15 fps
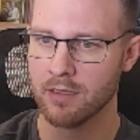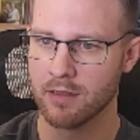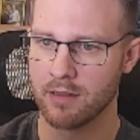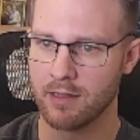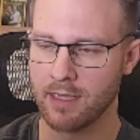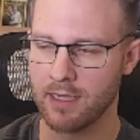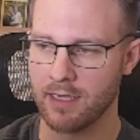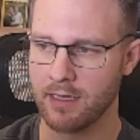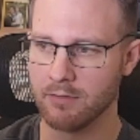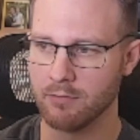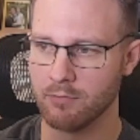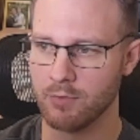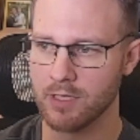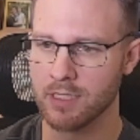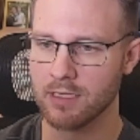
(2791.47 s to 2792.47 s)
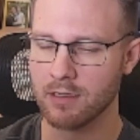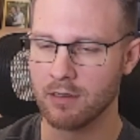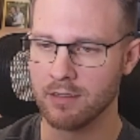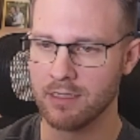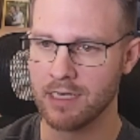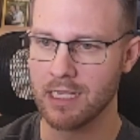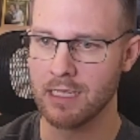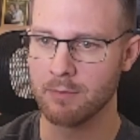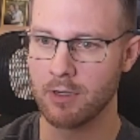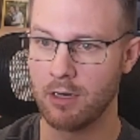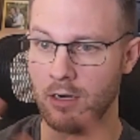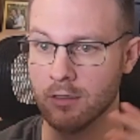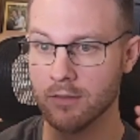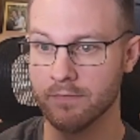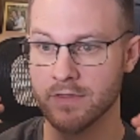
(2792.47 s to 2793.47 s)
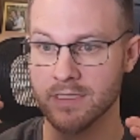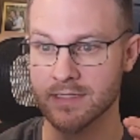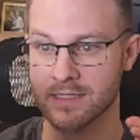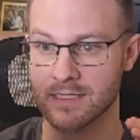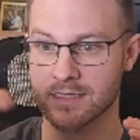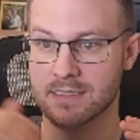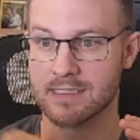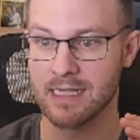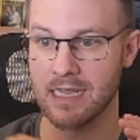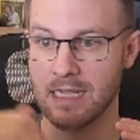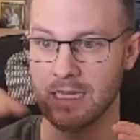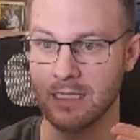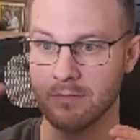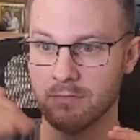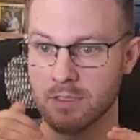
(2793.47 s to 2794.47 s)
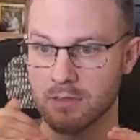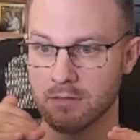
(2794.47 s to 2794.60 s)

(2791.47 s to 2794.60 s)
that we can name all of these the same